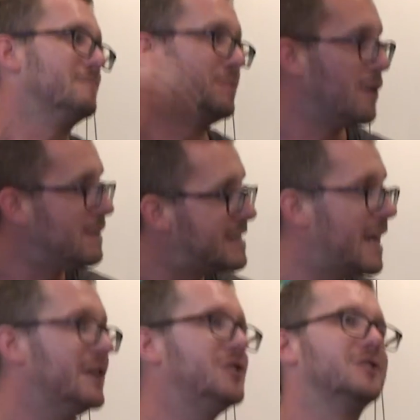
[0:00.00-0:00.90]
and
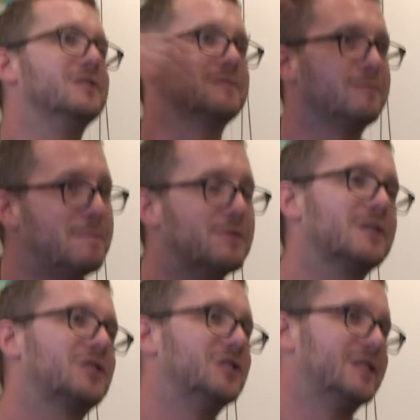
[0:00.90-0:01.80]
permutations and
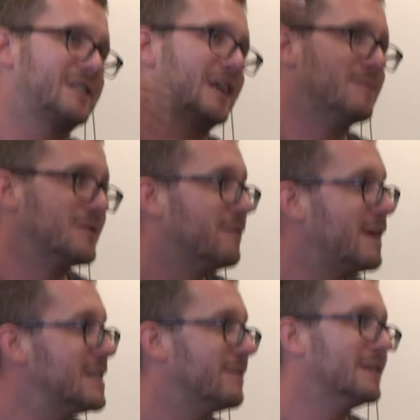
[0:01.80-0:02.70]
reproduction schemes and the
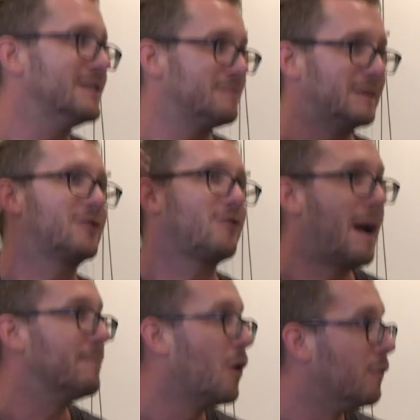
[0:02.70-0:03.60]
rest of it, it's a bit
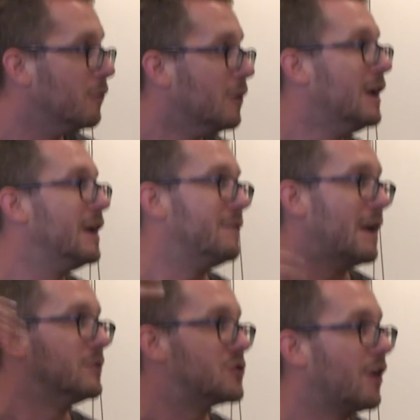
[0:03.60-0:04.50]
crap novel if you
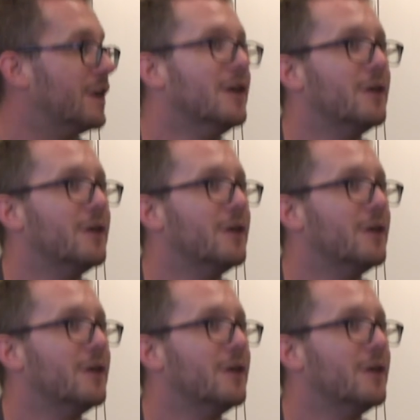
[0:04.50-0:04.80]
ever try